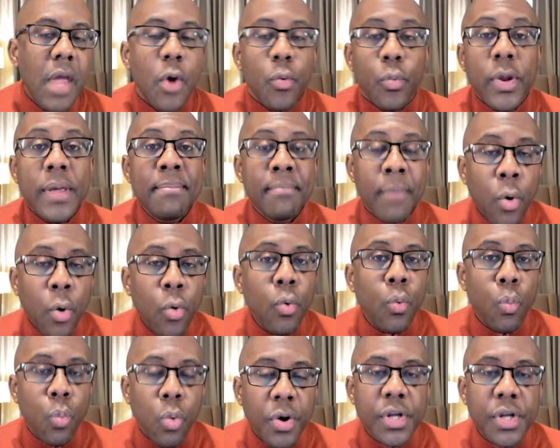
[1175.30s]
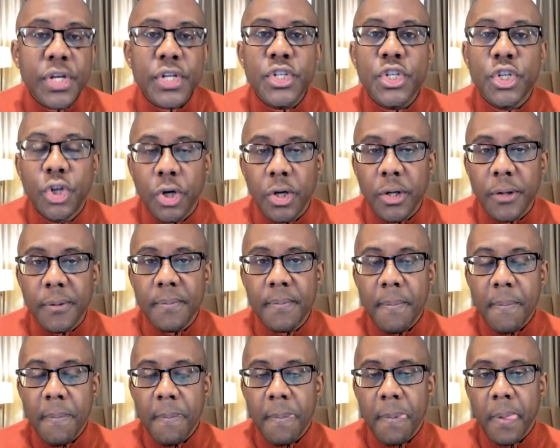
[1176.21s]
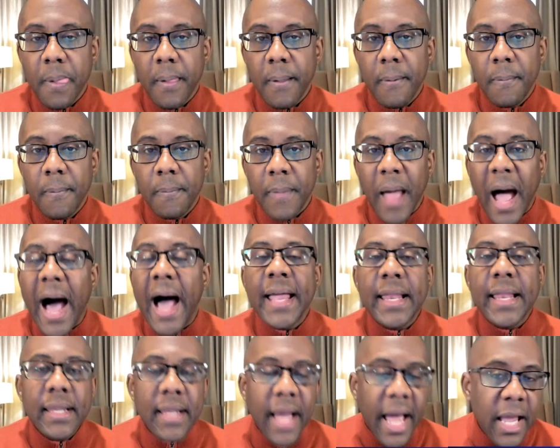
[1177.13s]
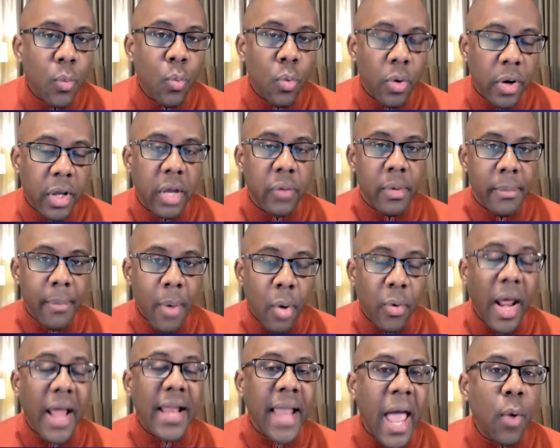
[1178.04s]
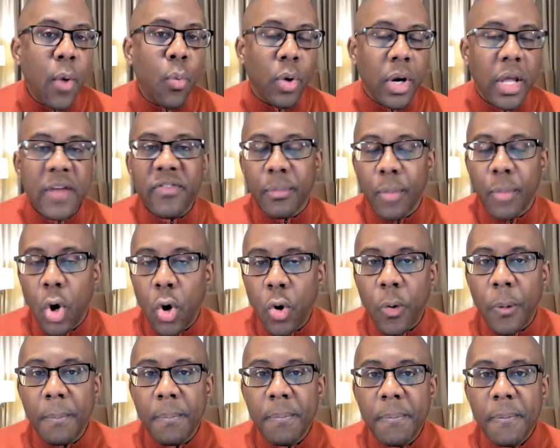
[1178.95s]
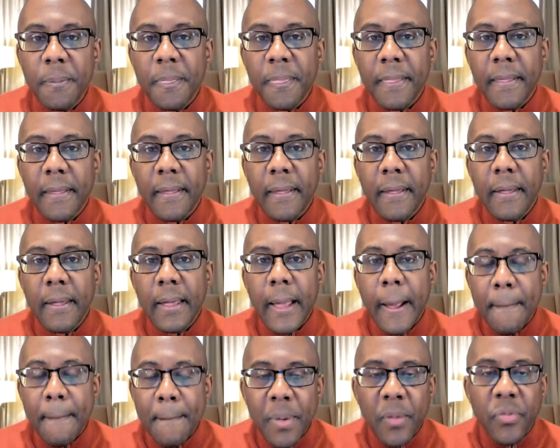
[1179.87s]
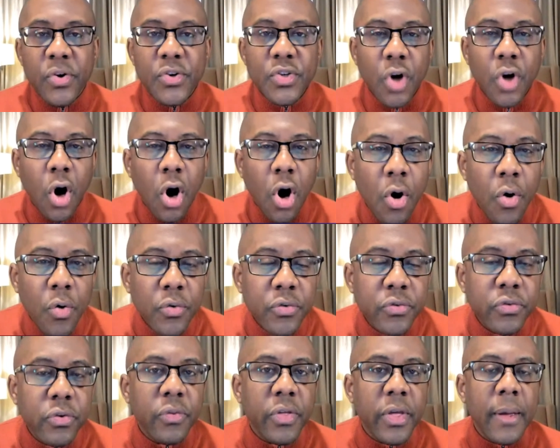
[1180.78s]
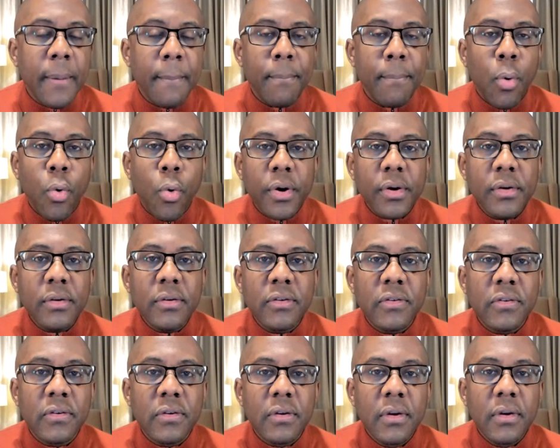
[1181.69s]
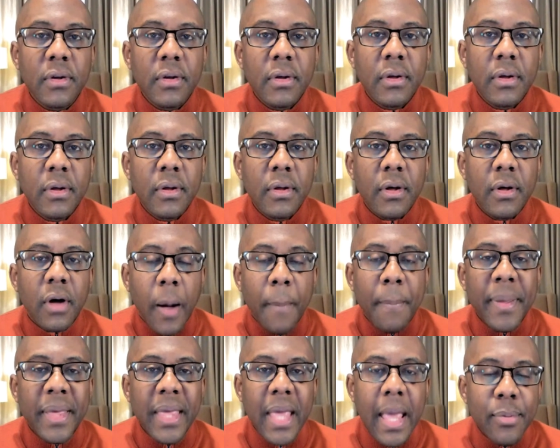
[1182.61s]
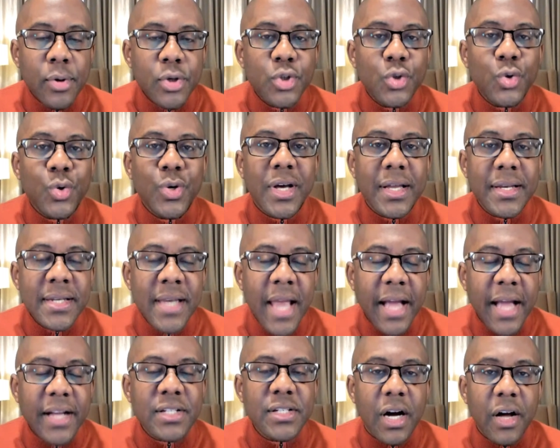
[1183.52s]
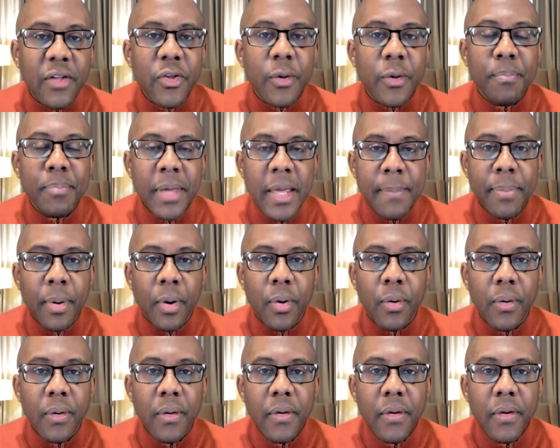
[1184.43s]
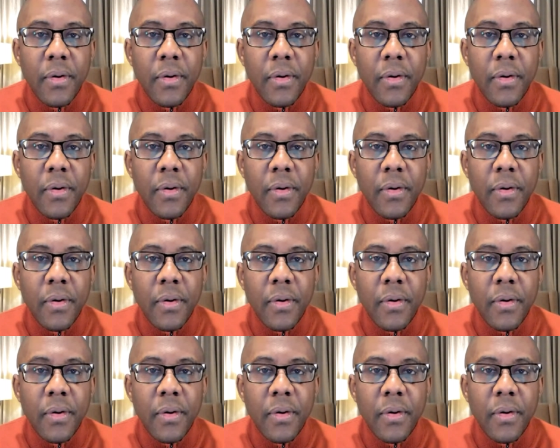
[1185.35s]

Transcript: Remote work is good. I like working remote. I like working from home. But there's also the importance of being able to connect to other people.